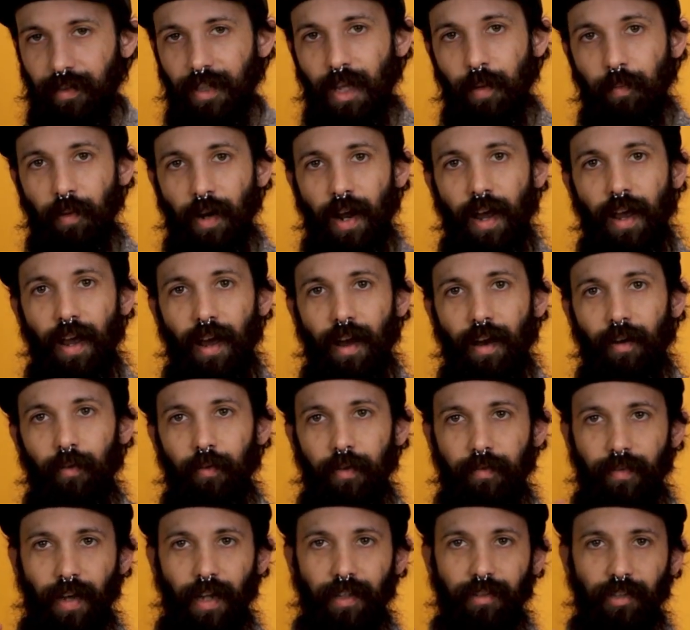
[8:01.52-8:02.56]
keep an eye out.
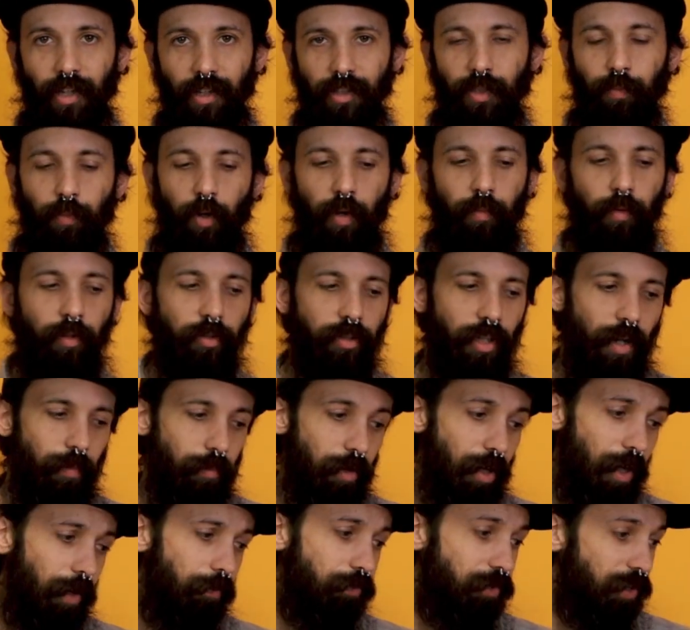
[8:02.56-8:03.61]
We've got tons of promos
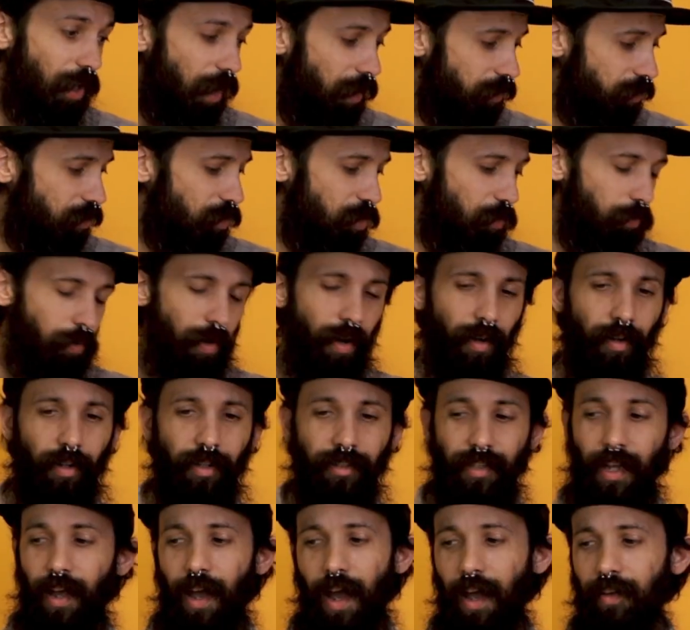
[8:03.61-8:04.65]
coming up, tons of new
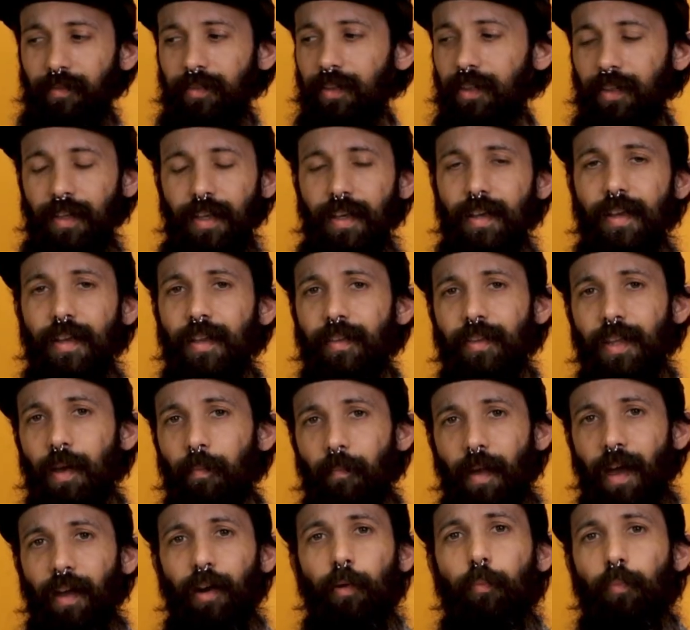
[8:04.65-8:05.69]
products. The
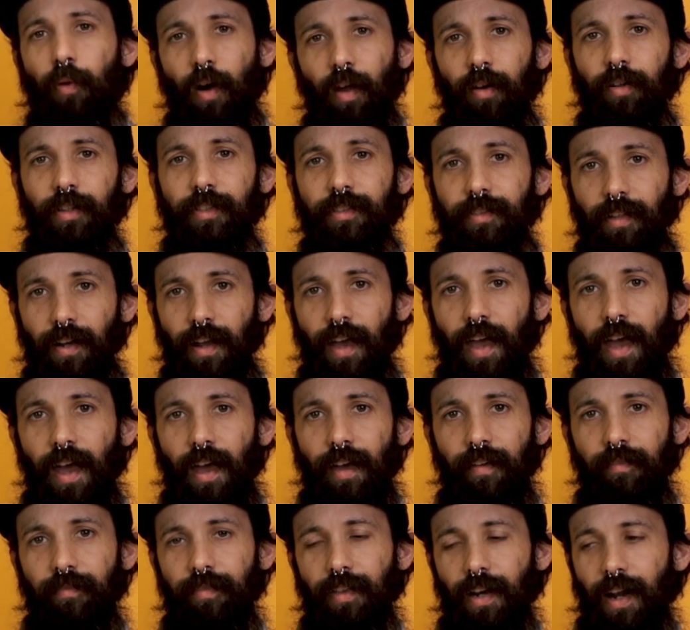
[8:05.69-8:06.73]
amount of products that I
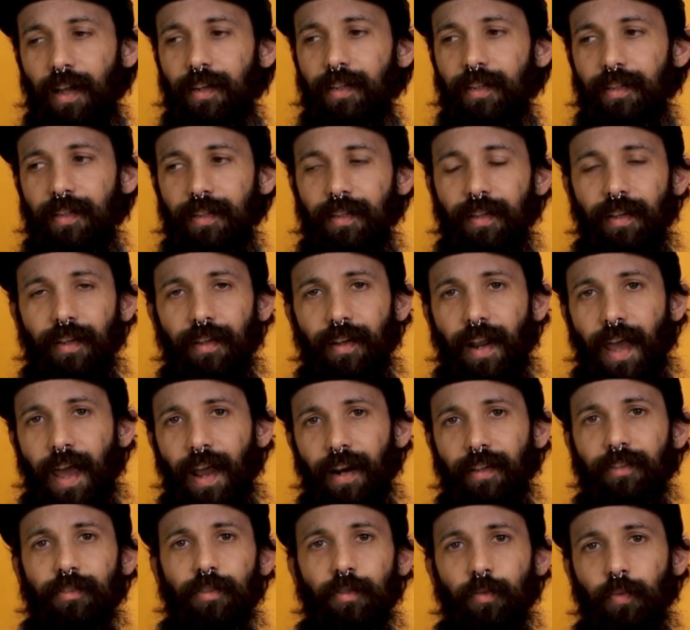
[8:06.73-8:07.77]
have that I need to get
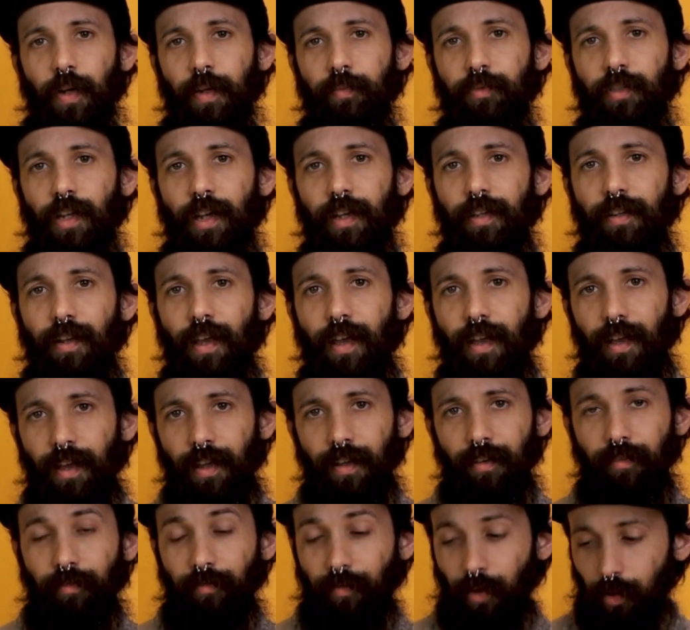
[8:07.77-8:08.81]
added to the website
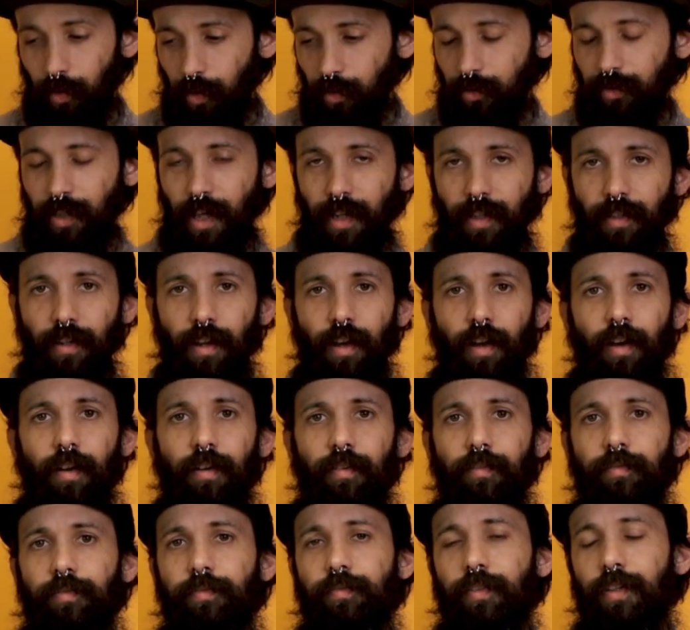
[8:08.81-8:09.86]
and photos taken
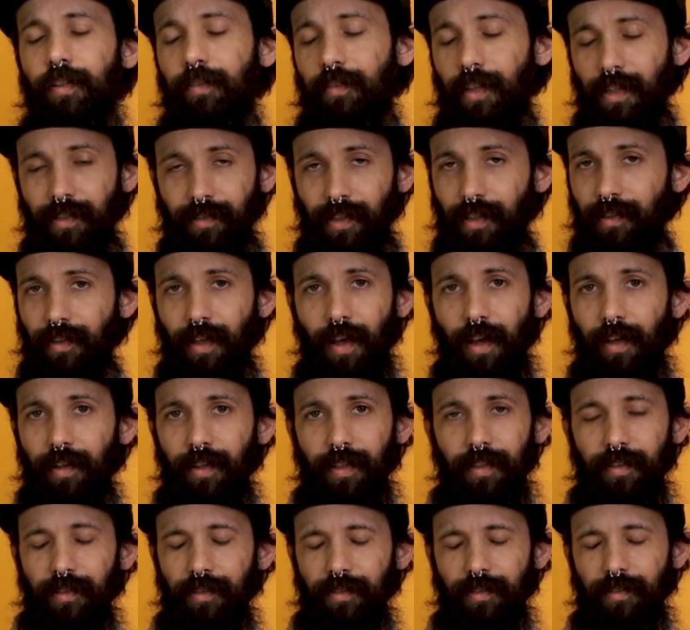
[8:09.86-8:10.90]
of and things like that
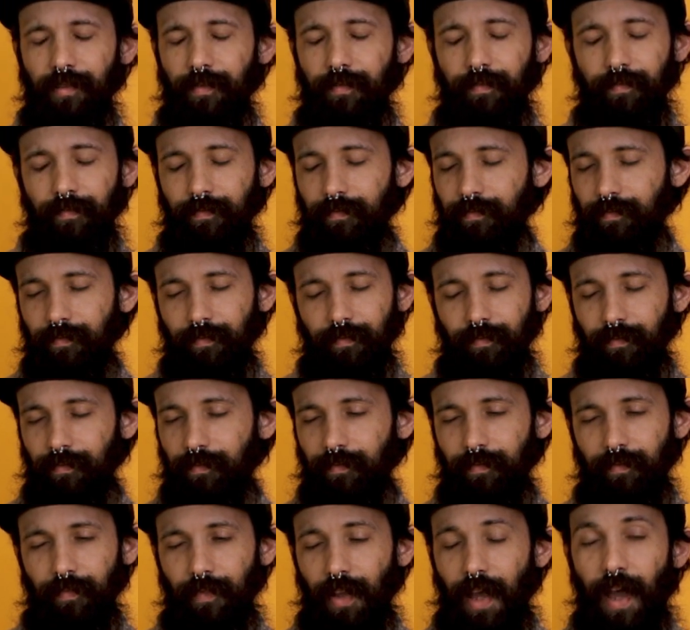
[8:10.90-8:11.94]
is
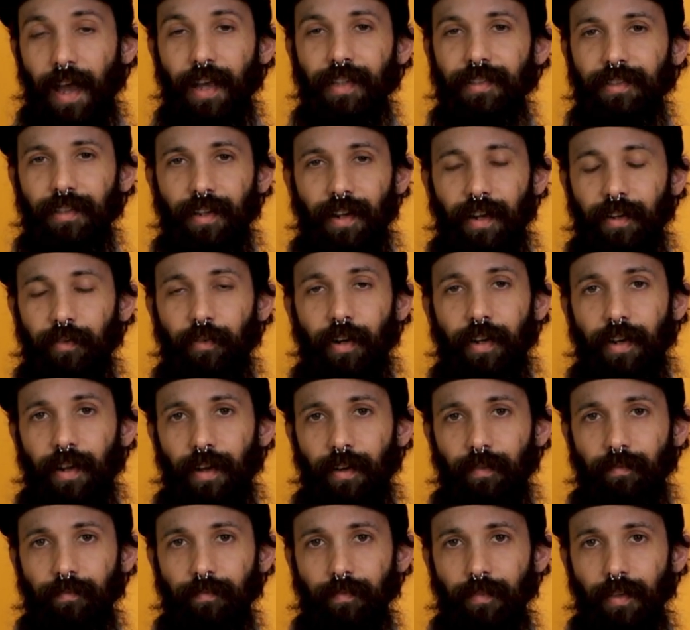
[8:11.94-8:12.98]
asinine right
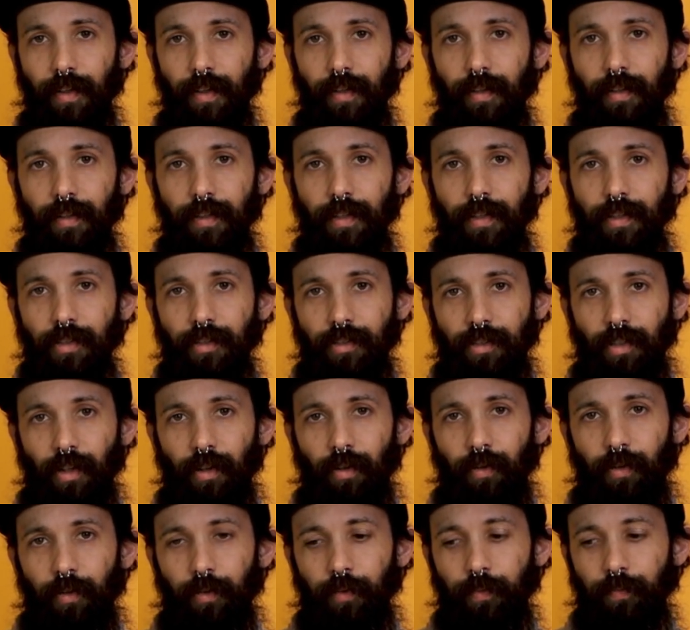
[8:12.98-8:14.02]
now.
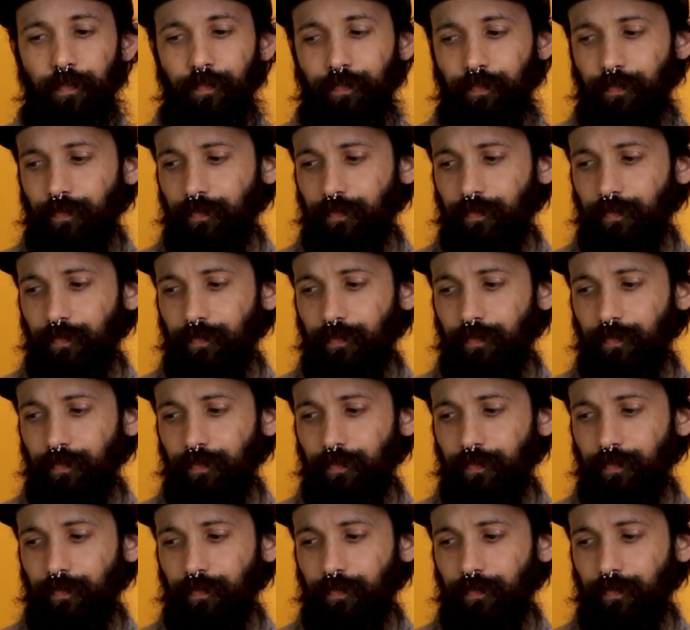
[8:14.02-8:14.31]
So